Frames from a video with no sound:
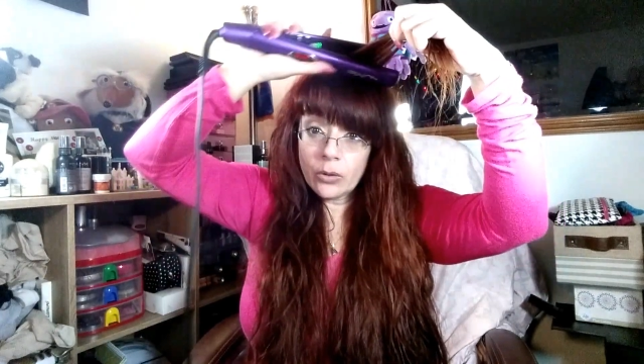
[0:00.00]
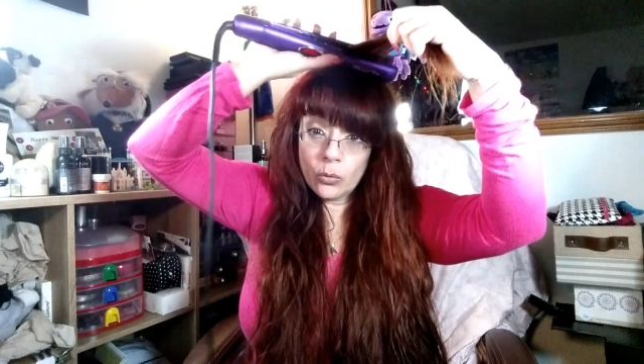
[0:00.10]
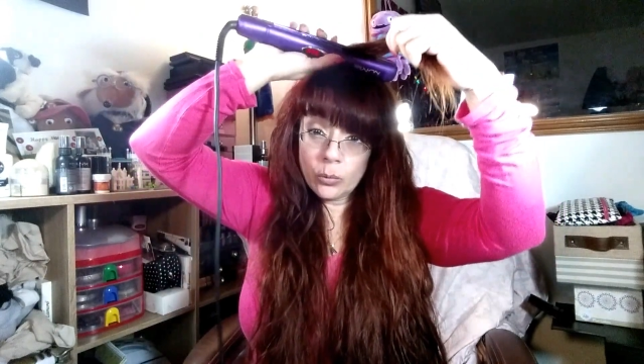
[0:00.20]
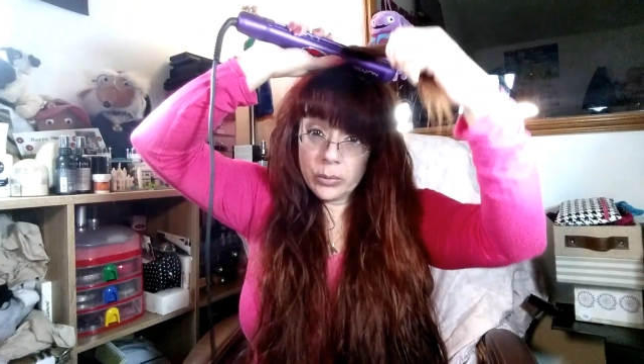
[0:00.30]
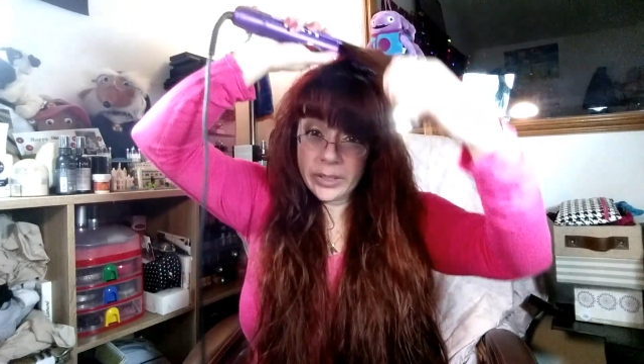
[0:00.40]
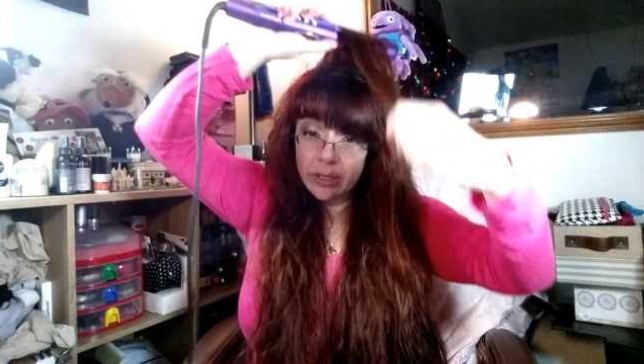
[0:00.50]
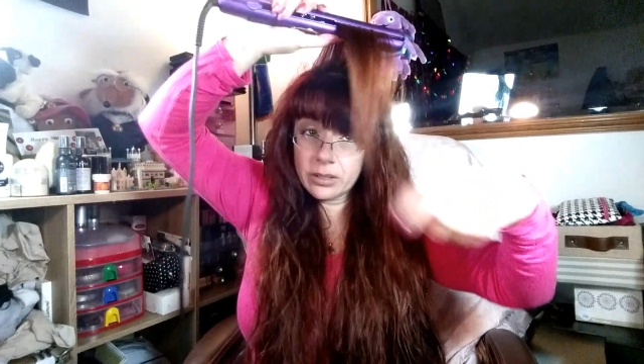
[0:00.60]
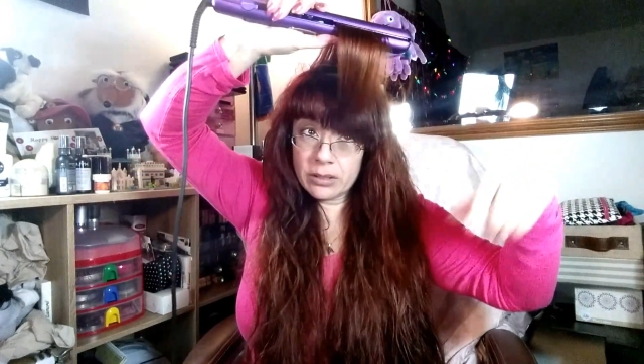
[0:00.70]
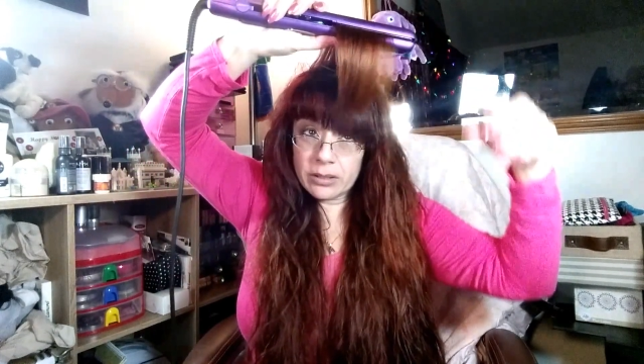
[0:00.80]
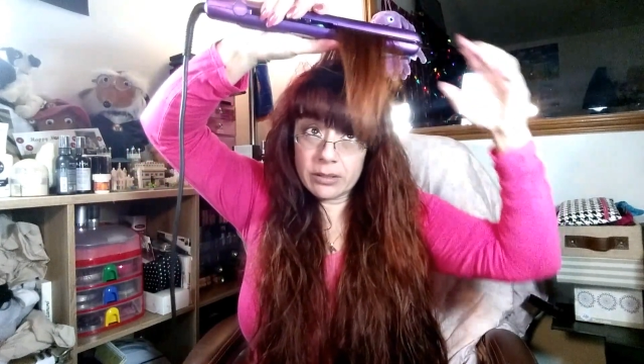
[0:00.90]
Normally
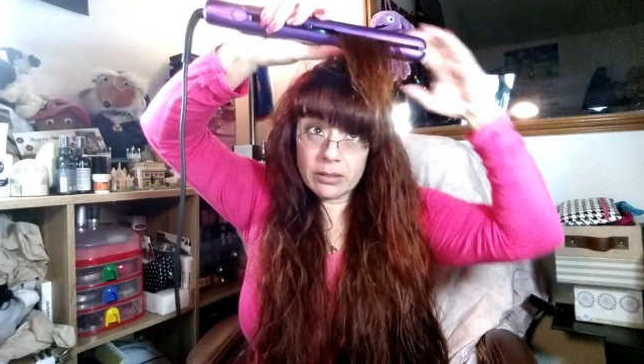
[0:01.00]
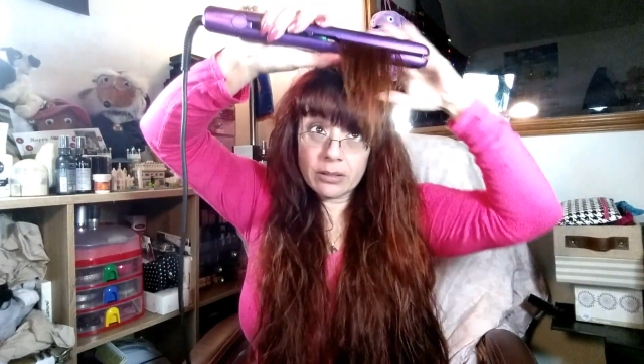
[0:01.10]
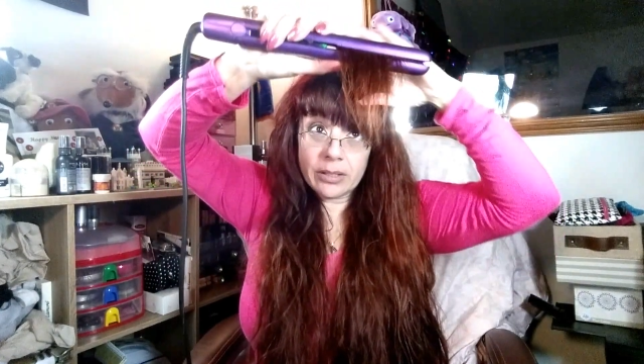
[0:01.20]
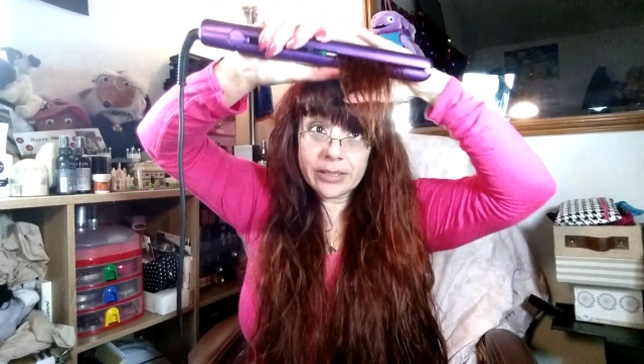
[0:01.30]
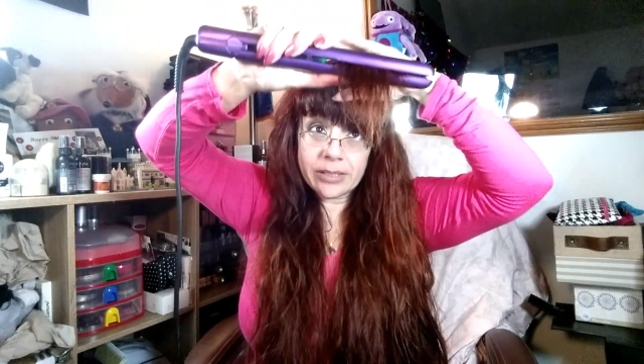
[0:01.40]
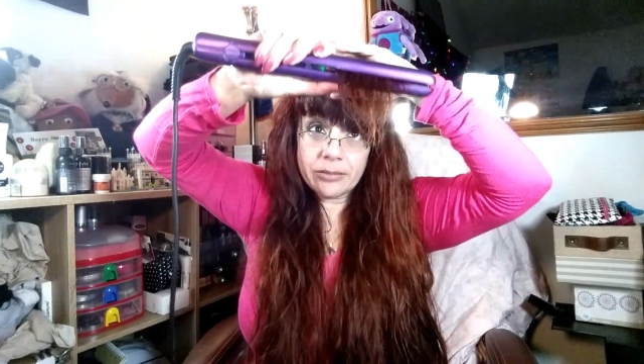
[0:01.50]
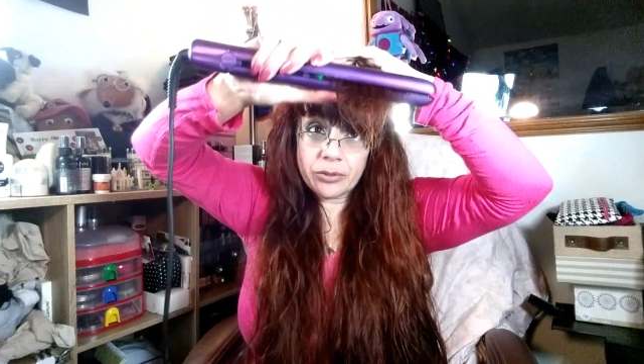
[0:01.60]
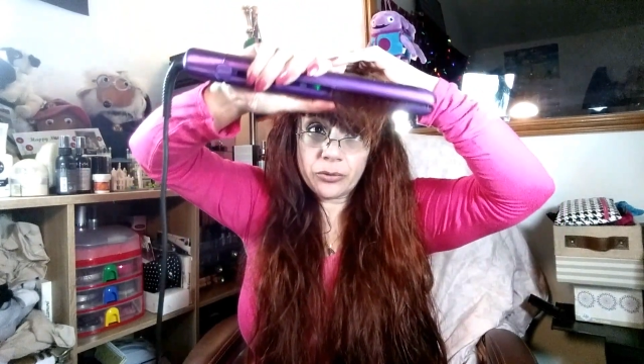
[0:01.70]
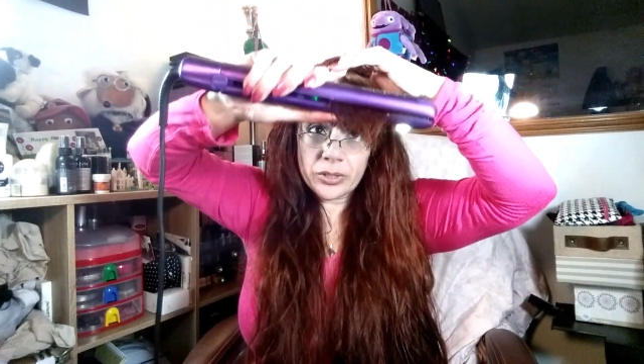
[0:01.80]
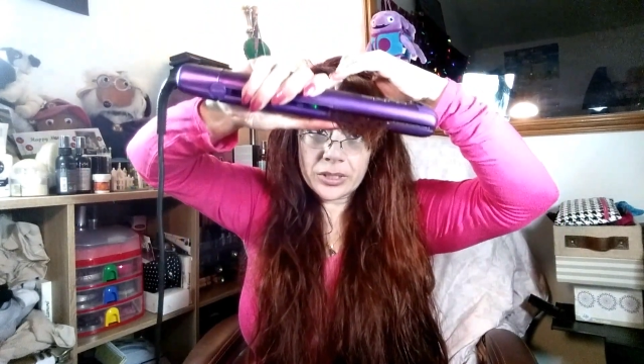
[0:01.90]
I set it
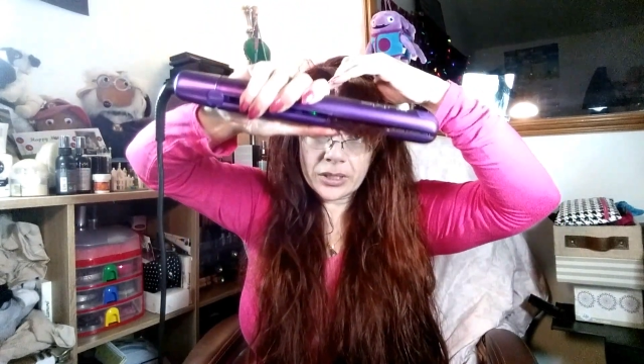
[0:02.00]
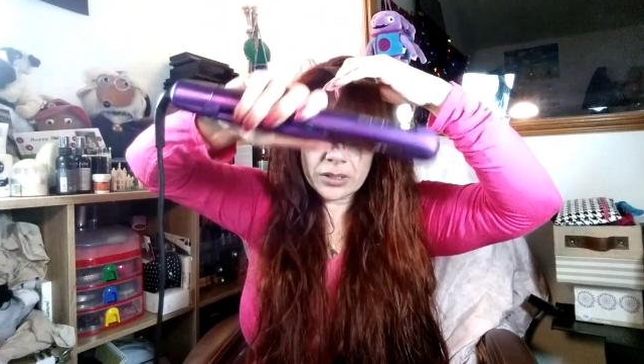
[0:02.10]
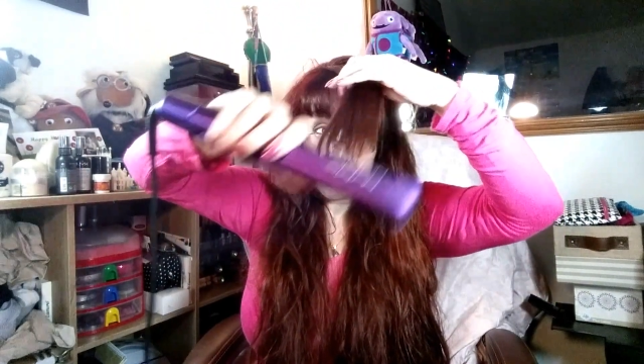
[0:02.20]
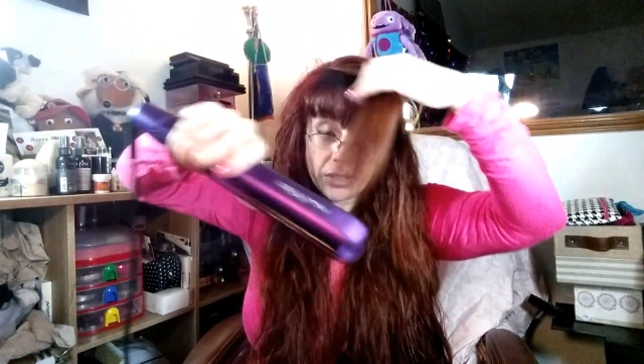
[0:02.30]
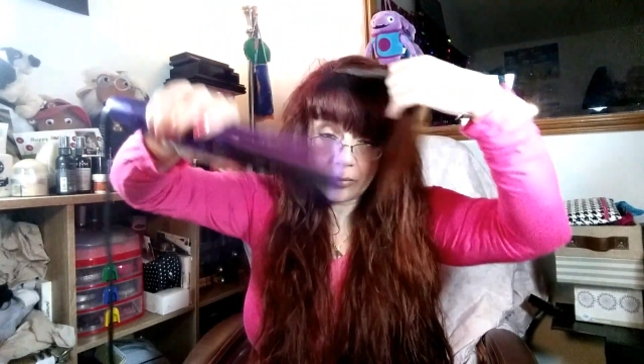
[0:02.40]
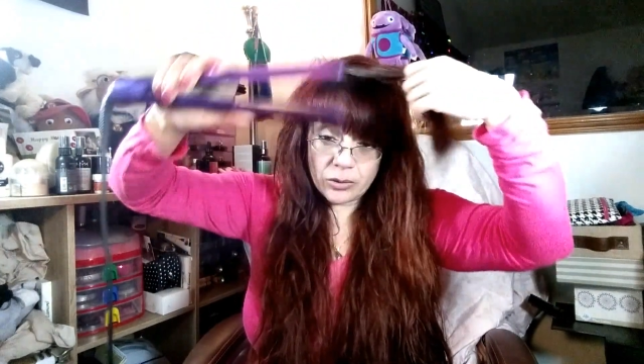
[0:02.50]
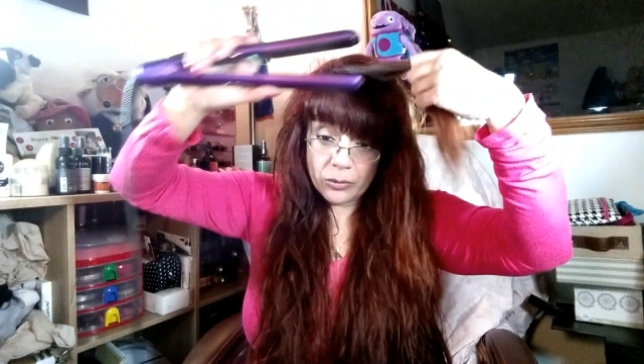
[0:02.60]
for 360.